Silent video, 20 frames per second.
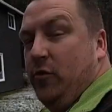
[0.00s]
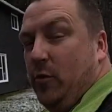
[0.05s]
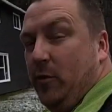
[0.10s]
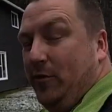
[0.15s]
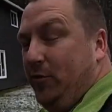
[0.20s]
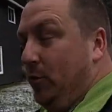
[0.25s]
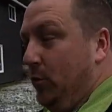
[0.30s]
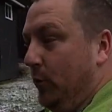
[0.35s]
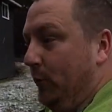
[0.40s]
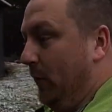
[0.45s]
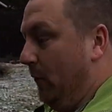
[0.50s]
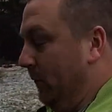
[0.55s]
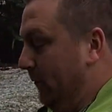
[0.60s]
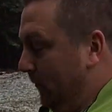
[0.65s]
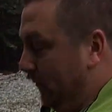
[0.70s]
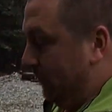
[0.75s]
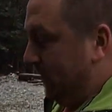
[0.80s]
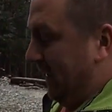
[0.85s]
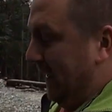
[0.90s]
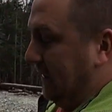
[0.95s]
So with 2 of them,
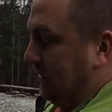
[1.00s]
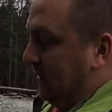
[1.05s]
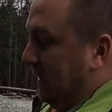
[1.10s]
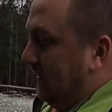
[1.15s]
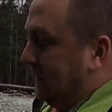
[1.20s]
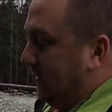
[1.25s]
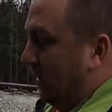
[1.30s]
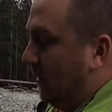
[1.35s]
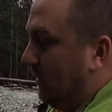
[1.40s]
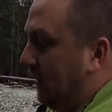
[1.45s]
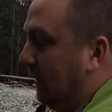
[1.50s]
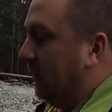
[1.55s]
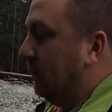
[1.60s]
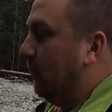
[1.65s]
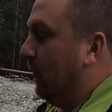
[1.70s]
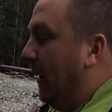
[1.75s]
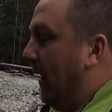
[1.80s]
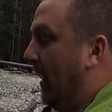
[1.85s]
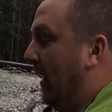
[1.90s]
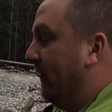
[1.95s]
each SRT
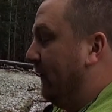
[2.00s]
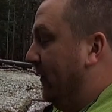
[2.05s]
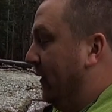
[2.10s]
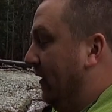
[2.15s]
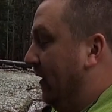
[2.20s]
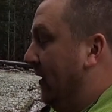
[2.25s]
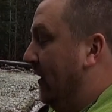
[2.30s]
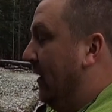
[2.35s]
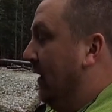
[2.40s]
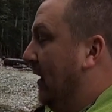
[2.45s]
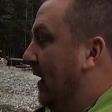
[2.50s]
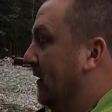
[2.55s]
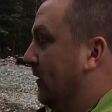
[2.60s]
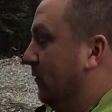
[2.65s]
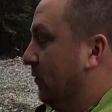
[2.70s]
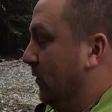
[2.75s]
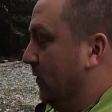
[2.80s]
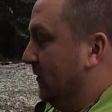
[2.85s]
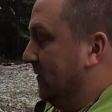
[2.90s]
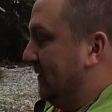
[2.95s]
will have it, and
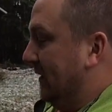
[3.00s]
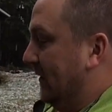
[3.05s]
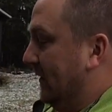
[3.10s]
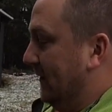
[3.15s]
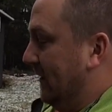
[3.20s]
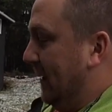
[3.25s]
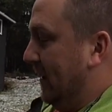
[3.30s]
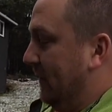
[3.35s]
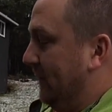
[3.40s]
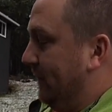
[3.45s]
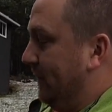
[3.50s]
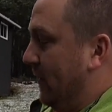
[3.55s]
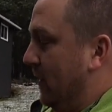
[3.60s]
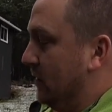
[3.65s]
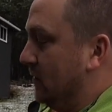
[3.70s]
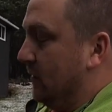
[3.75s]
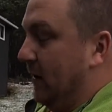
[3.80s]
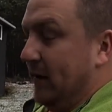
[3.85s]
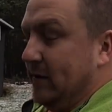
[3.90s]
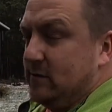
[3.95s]
you will see that
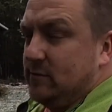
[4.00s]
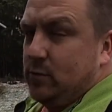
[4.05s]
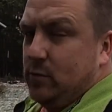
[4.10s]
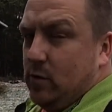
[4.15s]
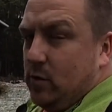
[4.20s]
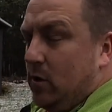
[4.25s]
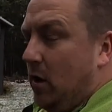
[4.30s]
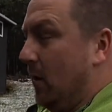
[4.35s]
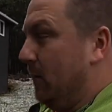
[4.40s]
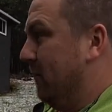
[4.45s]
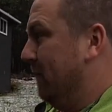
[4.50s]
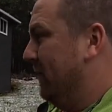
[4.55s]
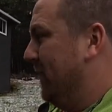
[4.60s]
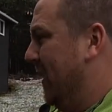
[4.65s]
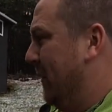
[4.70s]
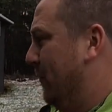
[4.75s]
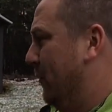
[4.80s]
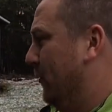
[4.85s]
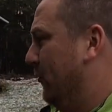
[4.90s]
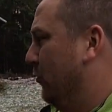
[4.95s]
fog lights were carbon
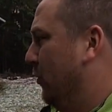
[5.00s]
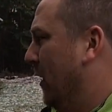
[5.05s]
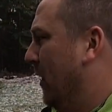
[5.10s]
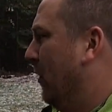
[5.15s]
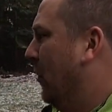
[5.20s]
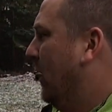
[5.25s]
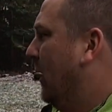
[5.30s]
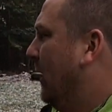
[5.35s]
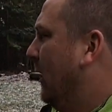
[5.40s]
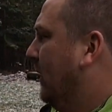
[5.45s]
fiber as well.